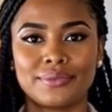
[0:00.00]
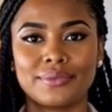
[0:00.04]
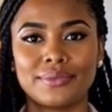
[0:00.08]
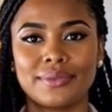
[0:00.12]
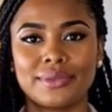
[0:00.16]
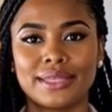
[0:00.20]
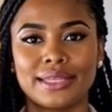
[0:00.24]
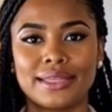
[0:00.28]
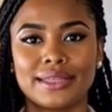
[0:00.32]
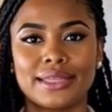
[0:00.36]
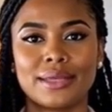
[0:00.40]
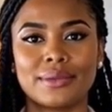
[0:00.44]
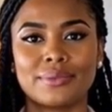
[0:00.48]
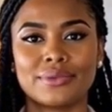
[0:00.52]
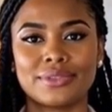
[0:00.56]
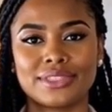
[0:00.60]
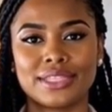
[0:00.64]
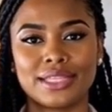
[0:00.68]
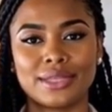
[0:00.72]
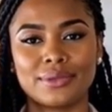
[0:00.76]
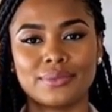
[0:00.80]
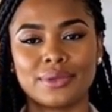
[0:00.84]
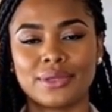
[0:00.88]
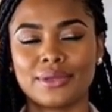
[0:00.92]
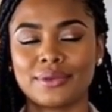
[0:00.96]
income
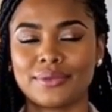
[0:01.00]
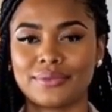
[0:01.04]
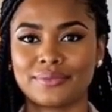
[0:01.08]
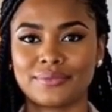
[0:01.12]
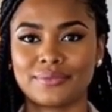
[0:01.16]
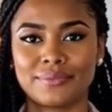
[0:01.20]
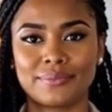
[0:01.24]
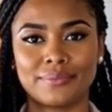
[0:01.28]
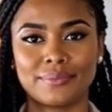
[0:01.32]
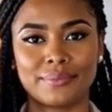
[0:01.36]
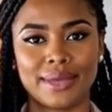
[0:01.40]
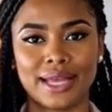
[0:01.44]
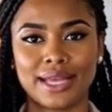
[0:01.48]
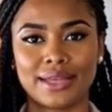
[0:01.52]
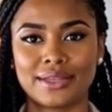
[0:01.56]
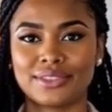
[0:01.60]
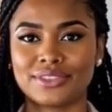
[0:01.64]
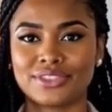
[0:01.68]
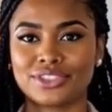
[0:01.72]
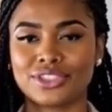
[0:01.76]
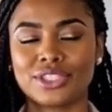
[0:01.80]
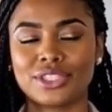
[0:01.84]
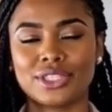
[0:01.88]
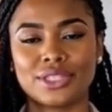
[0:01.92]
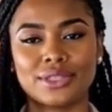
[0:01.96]
statement, balance
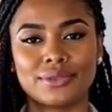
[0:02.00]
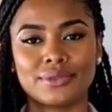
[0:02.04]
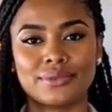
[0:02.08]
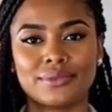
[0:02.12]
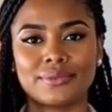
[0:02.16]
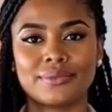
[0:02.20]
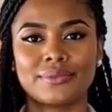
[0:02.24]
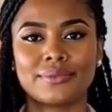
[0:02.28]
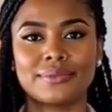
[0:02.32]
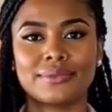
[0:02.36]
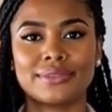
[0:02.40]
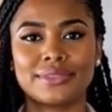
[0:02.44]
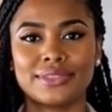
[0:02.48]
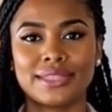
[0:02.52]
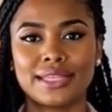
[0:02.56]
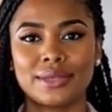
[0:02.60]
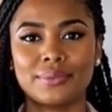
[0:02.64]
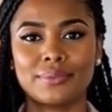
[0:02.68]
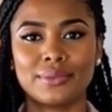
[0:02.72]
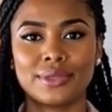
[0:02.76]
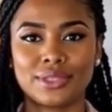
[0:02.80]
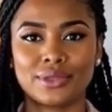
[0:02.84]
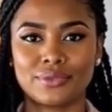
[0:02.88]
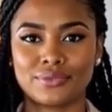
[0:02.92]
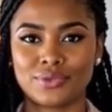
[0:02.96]
sheet,
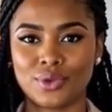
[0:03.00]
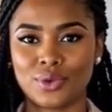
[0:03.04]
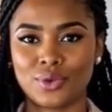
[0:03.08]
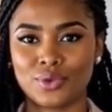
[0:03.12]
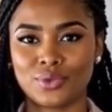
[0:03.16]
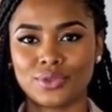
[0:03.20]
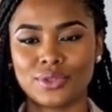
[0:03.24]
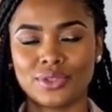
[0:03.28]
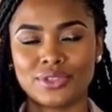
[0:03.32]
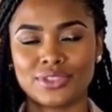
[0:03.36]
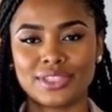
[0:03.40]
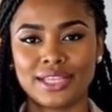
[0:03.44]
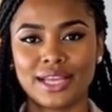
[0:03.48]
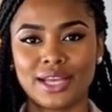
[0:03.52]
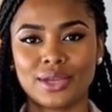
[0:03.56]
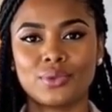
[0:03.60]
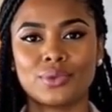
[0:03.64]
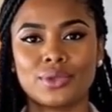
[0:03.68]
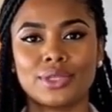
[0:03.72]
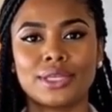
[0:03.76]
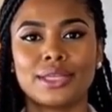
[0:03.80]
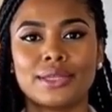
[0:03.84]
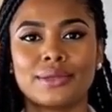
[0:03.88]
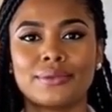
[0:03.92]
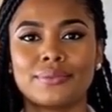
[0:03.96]
statement of owner's
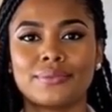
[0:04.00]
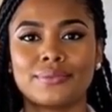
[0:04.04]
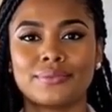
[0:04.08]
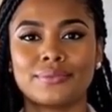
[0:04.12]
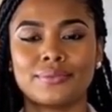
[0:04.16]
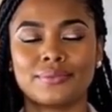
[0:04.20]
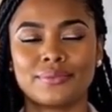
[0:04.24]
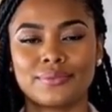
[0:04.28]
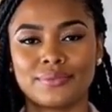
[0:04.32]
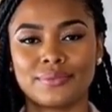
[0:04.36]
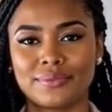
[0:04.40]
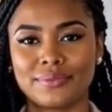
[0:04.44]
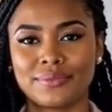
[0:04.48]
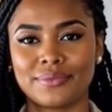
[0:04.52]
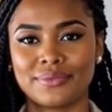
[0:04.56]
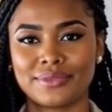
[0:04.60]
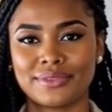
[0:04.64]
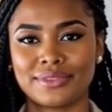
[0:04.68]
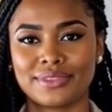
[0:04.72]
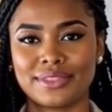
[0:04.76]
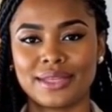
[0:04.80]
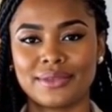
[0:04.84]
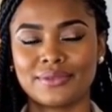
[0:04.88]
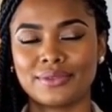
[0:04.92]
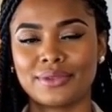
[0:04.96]
equity.
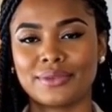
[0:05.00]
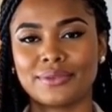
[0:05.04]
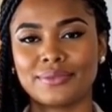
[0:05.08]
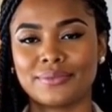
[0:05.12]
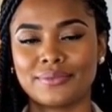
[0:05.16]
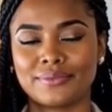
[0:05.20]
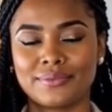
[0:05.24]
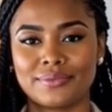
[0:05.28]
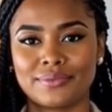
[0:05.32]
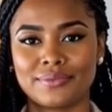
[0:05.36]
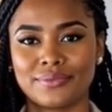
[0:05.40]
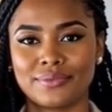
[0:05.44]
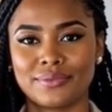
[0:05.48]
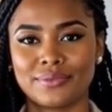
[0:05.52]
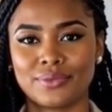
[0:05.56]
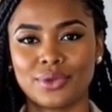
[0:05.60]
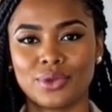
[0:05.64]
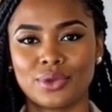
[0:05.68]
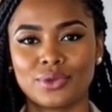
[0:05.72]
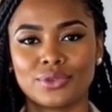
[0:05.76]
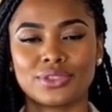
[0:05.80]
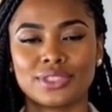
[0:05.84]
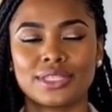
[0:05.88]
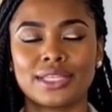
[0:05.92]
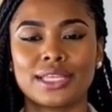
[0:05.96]
7.
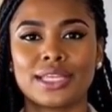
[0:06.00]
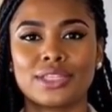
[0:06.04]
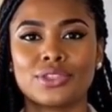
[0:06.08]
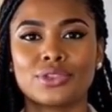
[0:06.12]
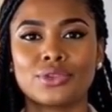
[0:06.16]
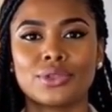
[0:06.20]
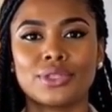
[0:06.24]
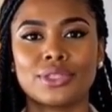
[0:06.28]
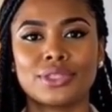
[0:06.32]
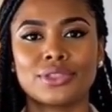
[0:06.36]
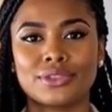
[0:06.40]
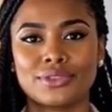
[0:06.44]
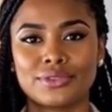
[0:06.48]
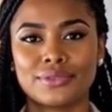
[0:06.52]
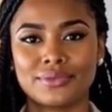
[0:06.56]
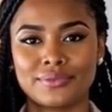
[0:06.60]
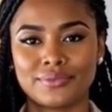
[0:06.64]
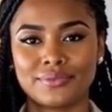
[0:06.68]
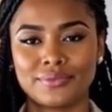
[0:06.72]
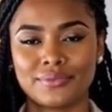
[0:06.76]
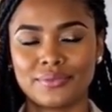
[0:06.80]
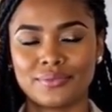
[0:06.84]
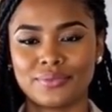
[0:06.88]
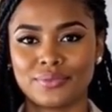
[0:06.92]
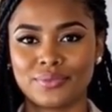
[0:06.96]
Closing entries,
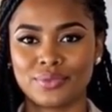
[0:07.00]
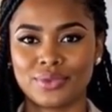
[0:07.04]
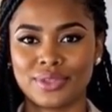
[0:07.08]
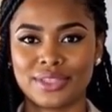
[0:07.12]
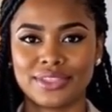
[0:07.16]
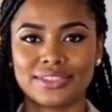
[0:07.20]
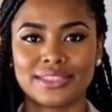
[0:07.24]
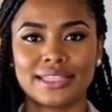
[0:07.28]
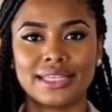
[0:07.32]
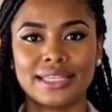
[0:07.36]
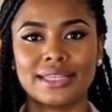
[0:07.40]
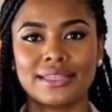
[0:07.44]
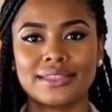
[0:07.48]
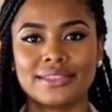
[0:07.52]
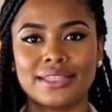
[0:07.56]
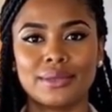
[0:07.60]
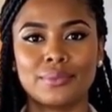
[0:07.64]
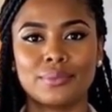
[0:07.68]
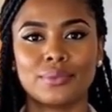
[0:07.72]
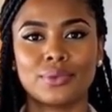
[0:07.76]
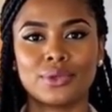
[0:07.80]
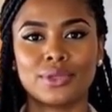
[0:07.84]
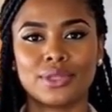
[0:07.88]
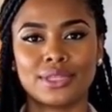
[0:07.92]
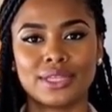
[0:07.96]
resetting
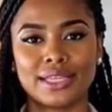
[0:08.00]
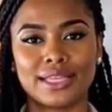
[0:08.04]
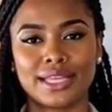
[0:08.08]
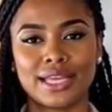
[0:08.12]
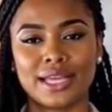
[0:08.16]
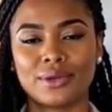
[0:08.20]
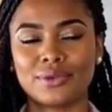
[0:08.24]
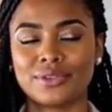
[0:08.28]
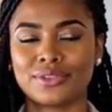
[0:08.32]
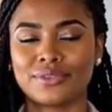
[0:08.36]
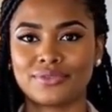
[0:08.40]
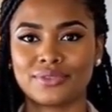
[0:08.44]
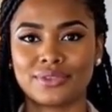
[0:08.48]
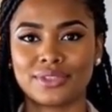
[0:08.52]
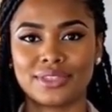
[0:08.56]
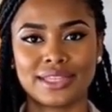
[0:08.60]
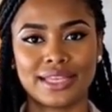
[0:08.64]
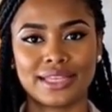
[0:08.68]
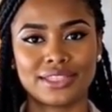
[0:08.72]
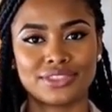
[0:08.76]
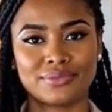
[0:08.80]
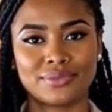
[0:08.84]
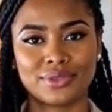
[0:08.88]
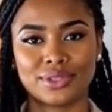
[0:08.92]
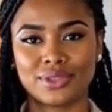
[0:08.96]
temporary accounts for the
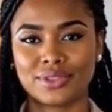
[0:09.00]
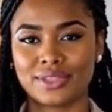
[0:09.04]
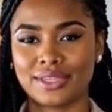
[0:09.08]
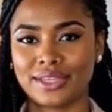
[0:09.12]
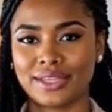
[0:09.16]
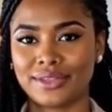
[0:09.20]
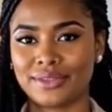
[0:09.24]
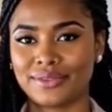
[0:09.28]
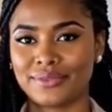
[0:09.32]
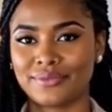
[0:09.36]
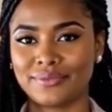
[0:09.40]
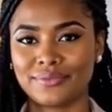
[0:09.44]
next period.